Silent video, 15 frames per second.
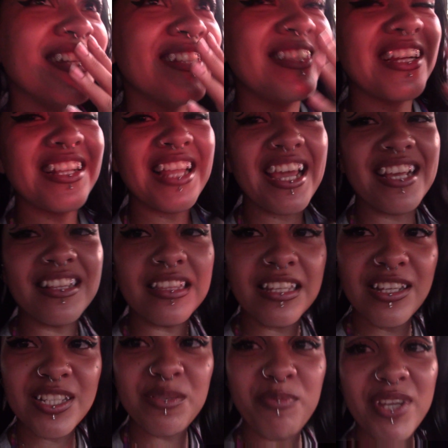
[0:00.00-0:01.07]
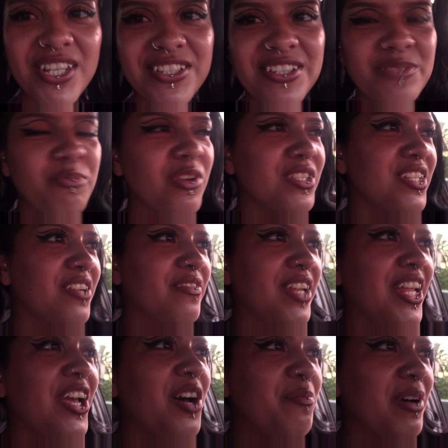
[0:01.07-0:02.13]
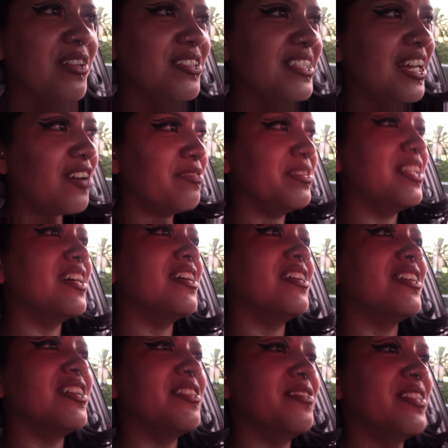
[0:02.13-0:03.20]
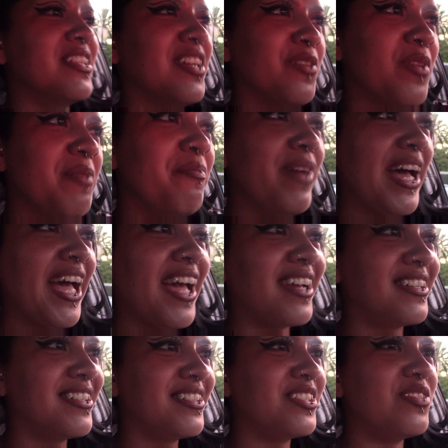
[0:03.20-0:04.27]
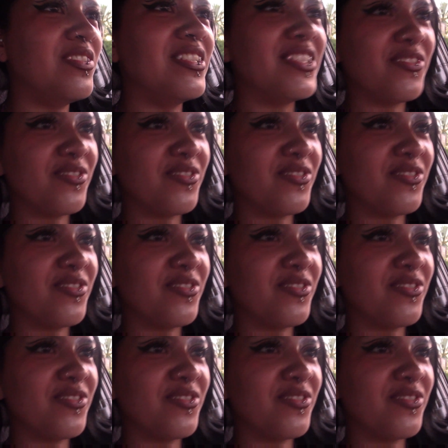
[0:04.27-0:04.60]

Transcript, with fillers: They're like, this bitch just posted a video about self-love and then went back to this